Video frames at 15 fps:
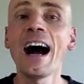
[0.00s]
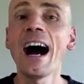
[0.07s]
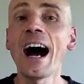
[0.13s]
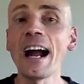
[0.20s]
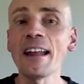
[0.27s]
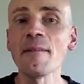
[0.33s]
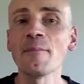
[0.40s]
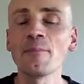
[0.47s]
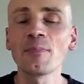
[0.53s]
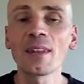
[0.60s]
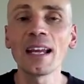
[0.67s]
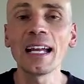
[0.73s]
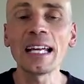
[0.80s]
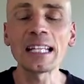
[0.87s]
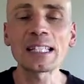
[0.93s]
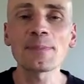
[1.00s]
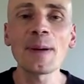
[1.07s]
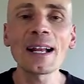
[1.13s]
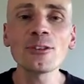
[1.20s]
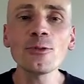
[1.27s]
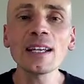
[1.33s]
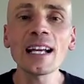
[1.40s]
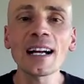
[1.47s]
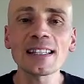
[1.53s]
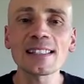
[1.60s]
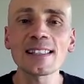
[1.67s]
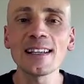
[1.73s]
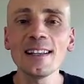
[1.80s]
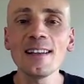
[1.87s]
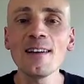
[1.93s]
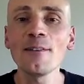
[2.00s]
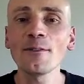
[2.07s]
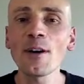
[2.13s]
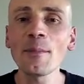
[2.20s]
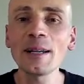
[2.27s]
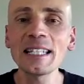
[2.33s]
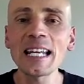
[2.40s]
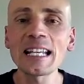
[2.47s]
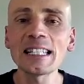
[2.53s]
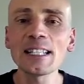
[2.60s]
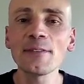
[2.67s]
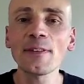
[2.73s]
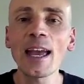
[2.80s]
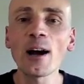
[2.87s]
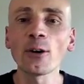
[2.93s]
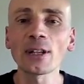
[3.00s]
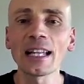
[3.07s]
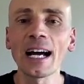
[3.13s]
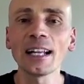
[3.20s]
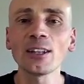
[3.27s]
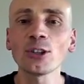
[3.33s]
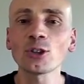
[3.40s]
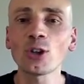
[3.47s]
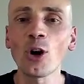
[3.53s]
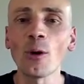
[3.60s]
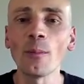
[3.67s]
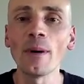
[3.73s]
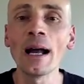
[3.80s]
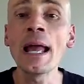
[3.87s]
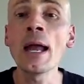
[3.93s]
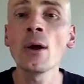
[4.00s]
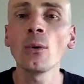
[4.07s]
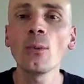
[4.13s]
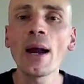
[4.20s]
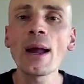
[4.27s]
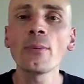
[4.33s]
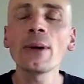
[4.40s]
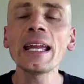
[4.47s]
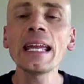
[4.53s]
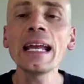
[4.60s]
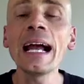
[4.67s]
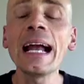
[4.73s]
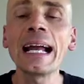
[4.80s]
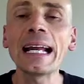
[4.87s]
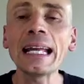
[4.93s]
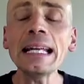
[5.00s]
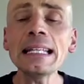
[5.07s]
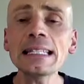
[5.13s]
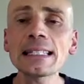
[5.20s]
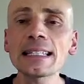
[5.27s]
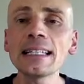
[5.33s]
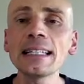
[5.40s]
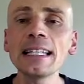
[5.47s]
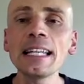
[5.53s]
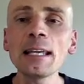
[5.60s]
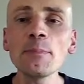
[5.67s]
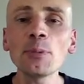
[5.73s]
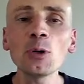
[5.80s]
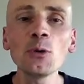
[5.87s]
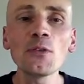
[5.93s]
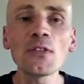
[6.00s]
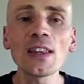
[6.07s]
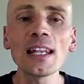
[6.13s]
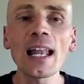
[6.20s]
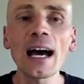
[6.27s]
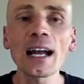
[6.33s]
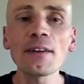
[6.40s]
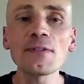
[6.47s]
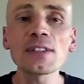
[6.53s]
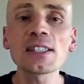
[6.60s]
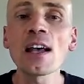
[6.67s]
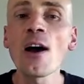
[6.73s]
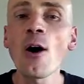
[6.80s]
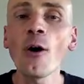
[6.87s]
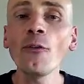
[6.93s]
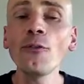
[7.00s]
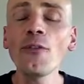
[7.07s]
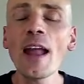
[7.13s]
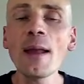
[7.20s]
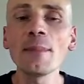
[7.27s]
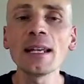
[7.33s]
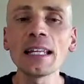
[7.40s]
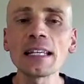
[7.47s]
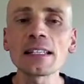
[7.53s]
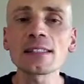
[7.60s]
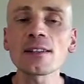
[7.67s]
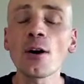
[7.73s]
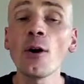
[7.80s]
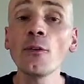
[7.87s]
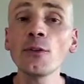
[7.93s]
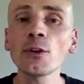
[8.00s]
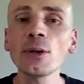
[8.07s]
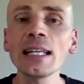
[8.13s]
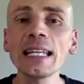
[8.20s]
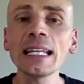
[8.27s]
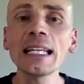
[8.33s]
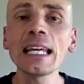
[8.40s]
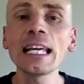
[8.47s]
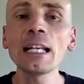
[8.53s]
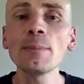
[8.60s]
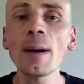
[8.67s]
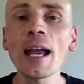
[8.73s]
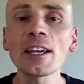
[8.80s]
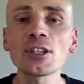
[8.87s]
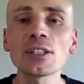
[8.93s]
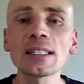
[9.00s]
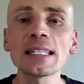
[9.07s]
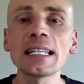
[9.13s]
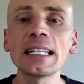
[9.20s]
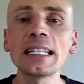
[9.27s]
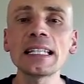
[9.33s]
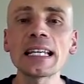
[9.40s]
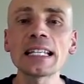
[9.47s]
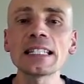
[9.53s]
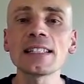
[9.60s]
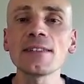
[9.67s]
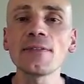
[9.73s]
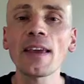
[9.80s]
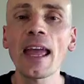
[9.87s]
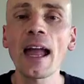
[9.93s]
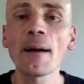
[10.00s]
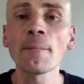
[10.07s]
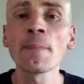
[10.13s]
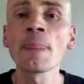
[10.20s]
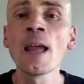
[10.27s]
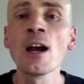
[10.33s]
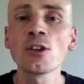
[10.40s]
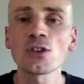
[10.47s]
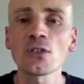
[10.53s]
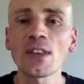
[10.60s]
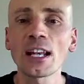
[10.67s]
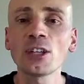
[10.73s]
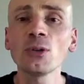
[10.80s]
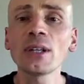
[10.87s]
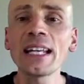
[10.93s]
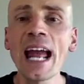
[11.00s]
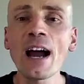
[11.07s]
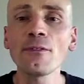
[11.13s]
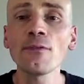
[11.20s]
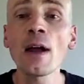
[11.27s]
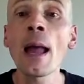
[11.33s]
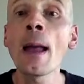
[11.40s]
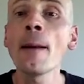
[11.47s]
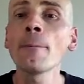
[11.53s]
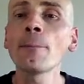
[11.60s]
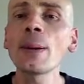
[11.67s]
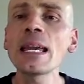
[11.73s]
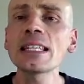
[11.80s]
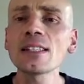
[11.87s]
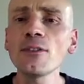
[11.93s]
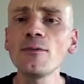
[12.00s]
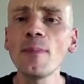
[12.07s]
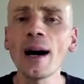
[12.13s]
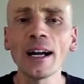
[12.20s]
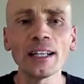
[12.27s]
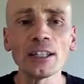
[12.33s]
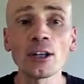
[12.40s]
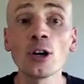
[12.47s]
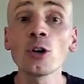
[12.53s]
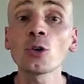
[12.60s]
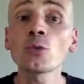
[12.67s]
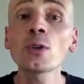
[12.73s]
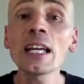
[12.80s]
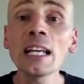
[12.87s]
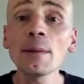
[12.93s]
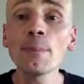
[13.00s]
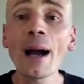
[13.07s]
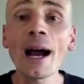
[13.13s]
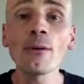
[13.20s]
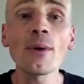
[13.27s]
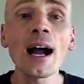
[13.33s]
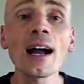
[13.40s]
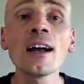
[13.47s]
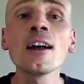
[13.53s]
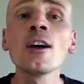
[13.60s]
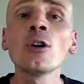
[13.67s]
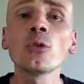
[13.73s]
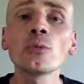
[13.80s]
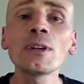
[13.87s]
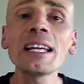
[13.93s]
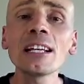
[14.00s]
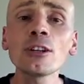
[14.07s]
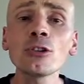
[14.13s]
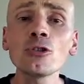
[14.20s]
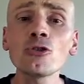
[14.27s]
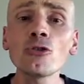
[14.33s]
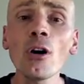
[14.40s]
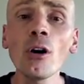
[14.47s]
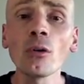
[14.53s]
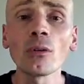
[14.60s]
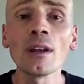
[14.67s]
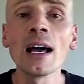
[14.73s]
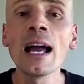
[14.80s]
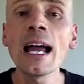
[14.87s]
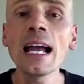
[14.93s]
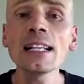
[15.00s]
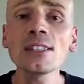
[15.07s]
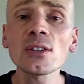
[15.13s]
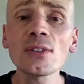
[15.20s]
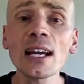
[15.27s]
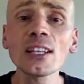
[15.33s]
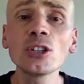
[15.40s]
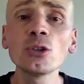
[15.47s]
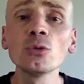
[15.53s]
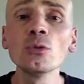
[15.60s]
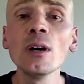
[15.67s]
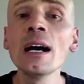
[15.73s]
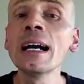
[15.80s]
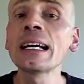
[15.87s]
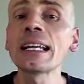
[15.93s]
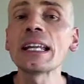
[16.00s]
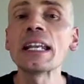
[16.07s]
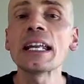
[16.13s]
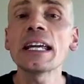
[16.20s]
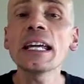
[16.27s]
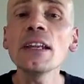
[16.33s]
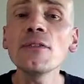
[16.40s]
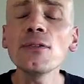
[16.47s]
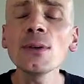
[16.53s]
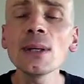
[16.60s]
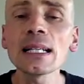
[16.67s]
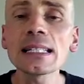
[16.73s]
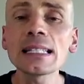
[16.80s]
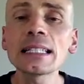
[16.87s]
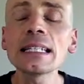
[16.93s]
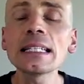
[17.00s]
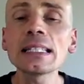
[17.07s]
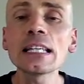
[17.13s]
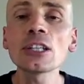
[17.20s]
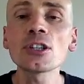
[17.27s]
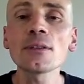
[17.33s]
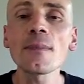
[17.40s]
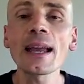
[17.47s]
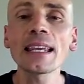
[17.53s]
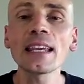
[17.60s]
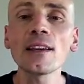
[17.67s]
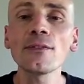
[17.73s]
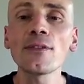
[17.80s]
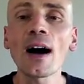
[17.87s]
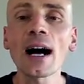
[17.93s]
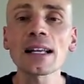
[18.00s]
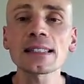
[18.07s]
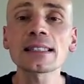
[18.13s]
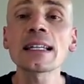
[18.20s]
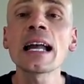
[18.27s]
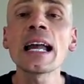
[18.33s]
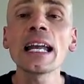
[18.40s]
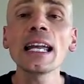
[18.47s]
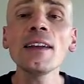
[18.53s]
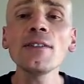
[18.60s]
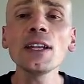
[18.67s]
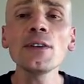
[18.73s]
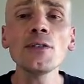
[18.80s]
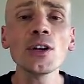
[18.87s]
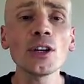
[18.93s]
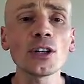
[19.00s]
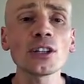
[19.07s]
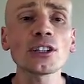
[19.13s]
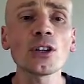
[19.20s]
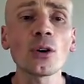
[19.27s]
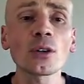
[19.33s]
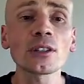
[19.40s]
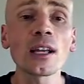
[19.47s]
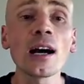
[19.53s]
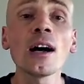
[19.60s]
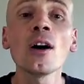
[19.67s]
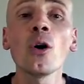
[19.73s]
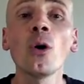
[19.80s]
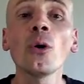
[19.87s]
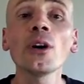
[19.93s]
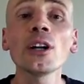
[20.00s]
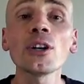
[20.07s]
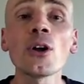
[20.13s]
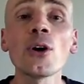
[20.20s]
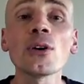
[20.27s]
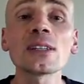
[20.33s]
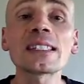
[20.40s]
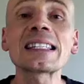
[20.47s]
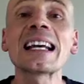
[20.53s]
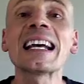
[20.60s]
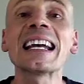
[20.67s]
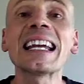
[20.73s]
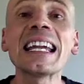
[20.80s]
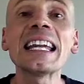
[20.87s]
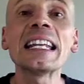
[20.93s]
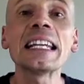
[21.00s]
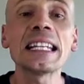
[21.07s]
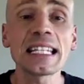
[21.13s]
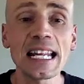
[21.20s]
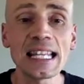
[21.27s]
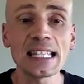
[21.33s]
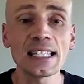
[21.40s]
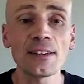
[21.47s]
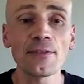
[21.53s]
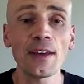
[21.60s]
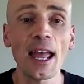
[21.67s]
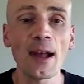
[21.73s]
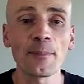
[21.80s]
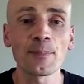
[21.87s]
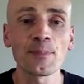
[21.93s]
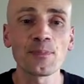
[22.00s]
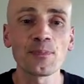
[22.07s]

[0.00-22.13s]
Hi, it's Patrik Hutzel from IntensiveCareHotline.com, where we instantly improve the lives of families of critically ill patients in intensive care so that you can have peace of mind, real power, real control, and so that you can influence decision making fast, even if you're not a doctor or a nurse in intensive care.